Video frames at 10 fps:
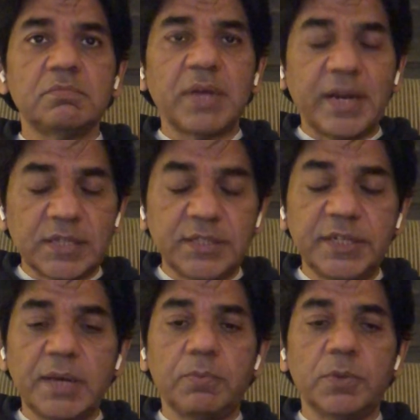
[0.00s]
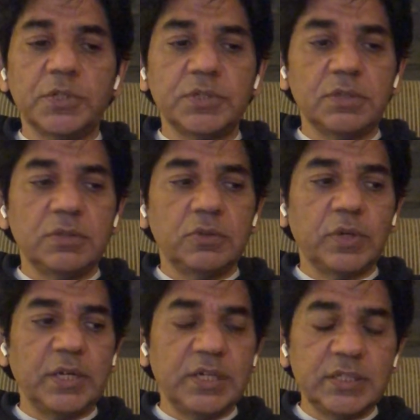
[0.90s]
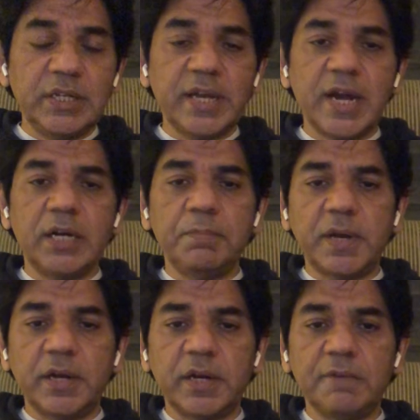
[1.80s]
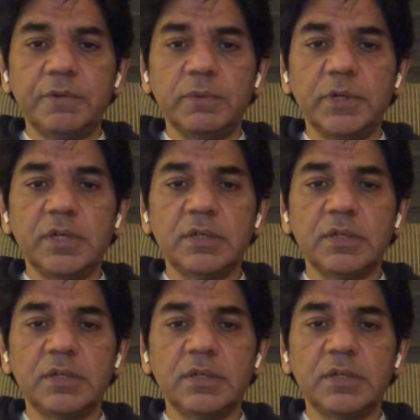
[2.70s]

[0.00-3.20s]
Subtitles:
an essay type question, you can easily add a paragraph to it.